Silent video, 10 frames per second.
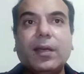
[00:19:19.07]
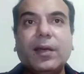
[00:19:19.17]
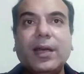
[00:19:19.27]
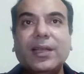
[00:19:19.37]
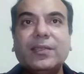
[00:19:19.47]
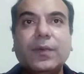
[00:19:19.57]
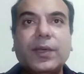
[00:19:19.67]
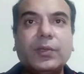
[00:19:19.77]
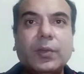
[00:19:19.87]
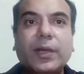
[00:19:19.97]
Reliance
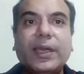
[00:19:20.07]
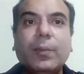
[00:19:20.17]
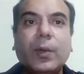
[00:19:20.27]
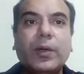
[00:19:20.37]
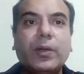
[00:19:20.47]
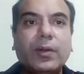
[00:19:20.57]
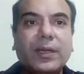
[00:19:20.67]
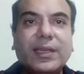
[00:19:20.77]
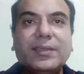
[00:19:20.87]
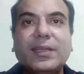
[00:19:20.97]
Fresh or DMart or
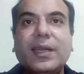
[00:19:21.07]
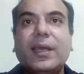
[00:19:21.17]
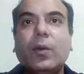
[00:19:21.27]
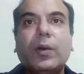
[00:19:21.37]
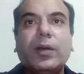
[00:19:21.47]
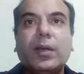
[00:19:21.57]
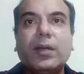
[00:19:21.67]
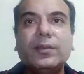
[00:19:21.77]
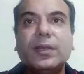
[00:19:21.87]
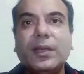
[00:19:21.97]
Easy Day or
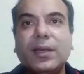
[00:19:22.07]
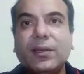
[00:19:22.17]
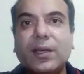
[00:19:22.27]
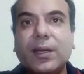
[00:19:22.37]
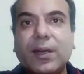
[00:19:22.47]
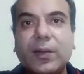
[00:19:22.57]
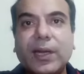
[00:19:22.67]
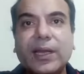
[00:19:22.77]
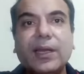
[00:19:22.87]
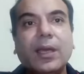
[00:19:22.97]
certain other
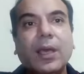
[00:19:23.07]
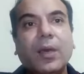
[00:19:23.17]
outlet,